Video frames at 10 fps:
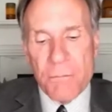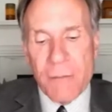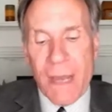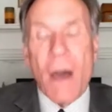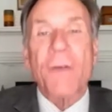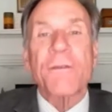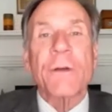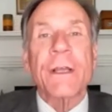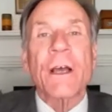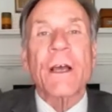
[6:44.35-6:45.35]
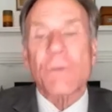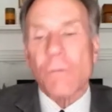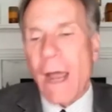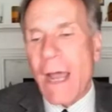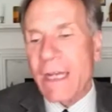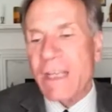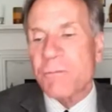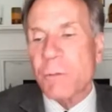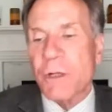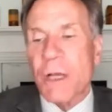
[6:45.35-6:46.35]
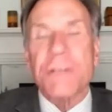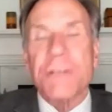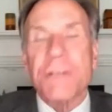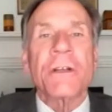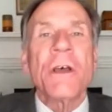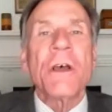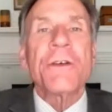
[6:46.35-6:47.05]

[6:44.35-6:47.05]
by offering a variety of production